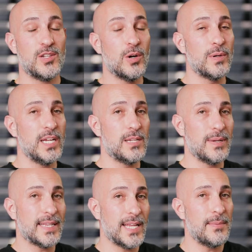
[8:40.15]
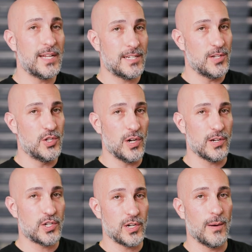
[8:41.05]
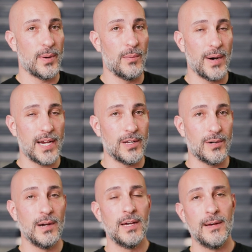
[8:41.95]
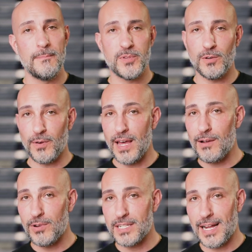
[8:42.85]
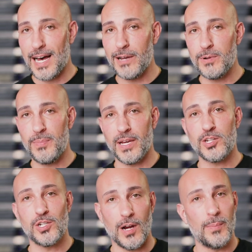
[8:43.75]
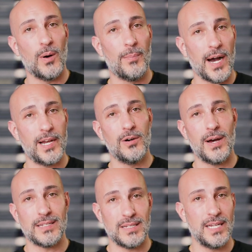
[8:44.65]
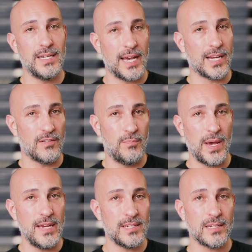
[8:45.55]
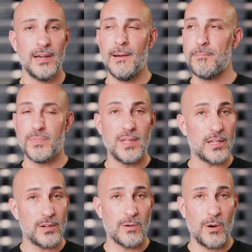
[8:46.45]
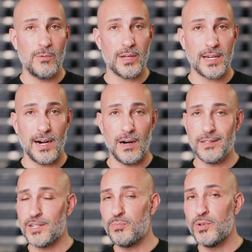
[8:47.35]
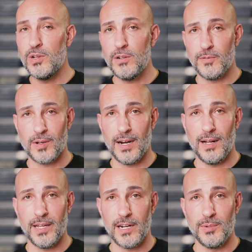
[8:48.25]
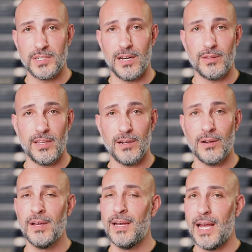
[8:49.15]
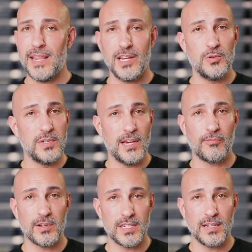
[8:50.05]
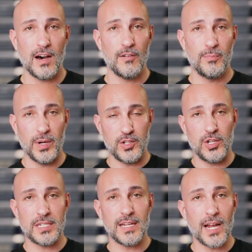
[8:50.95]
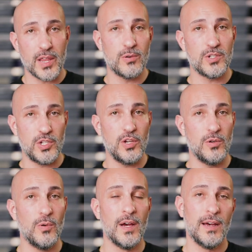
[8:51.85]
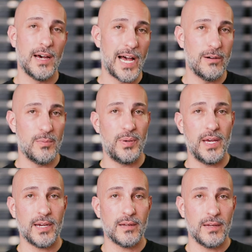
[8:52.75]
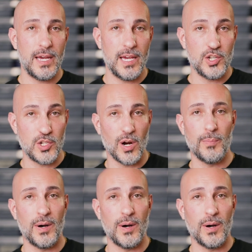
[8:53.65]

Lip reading: don't need to be limited to just Sharp albino. So for that reason, I would pick Sharp albino as a T negative base. Nothing wrong with Cal. There's beautiful Cal animals out there and they do different stuff, but just out of those two, I would pick a Sharp